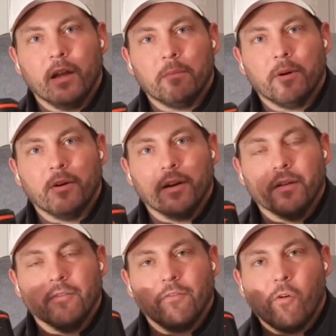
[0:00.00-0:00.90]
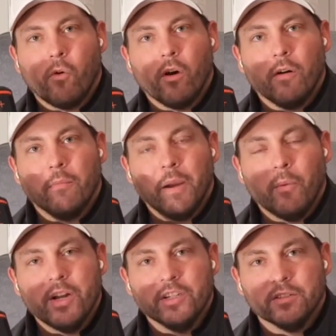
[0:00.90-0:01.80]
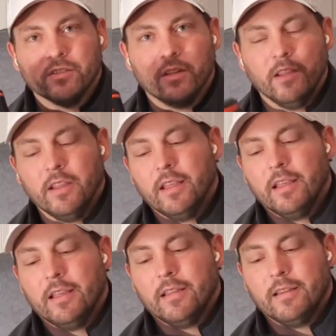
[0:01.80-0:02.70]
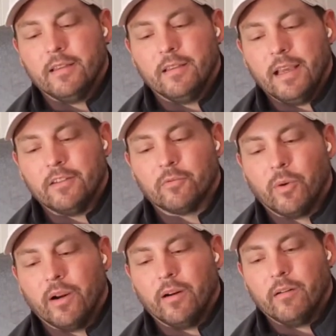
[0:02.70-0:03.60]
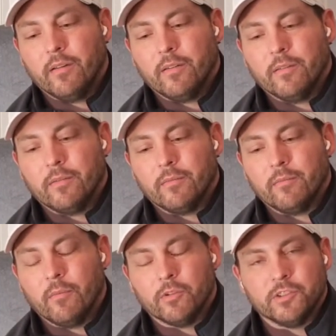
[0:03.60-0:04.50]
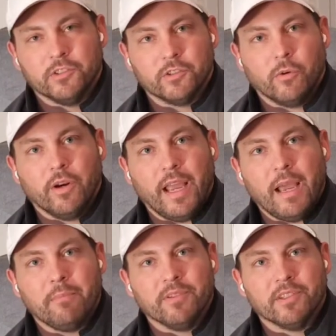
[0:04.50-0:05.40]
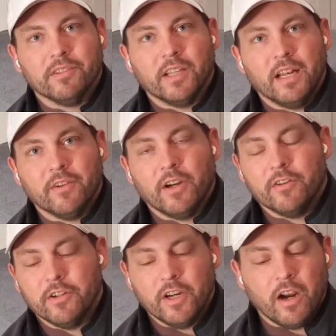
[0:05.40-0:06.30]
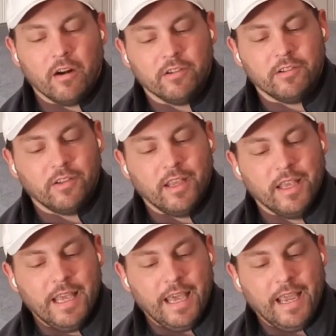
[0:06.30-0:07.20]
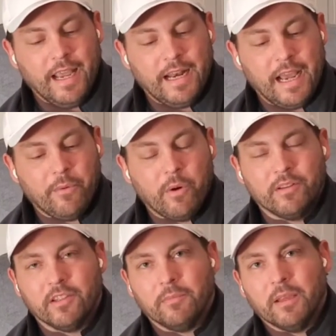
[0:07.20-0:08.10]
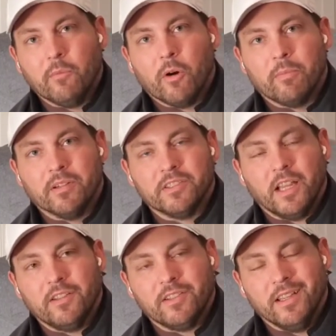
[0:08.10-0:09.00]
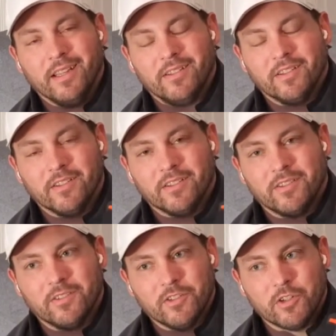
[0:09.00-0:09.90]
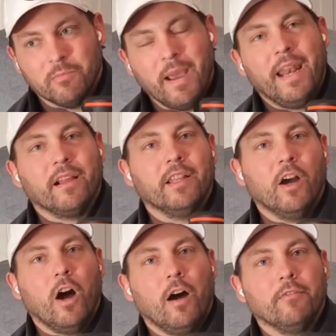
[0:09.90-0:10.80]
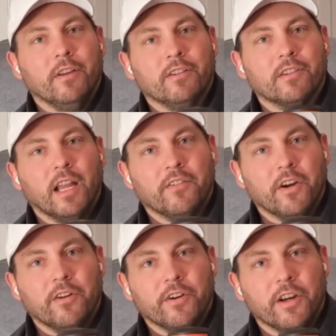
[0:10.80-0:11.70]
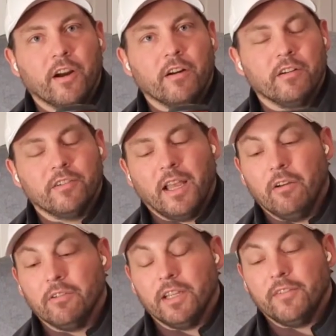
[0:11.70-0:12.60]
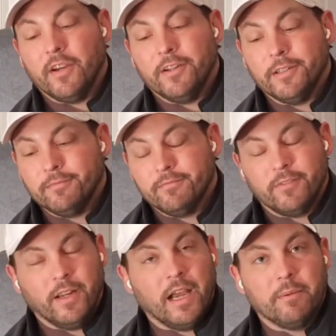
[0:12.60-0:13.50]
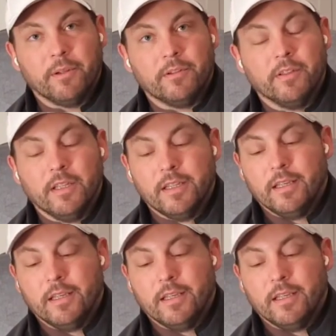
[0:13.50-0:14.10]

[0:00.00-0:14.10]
the number for my wedges. That's where most of your scoring happens, inside of 100 yards. And I want something more precise, and this is dramatically off inside of 100 yards. Outside of 100, phenomenal.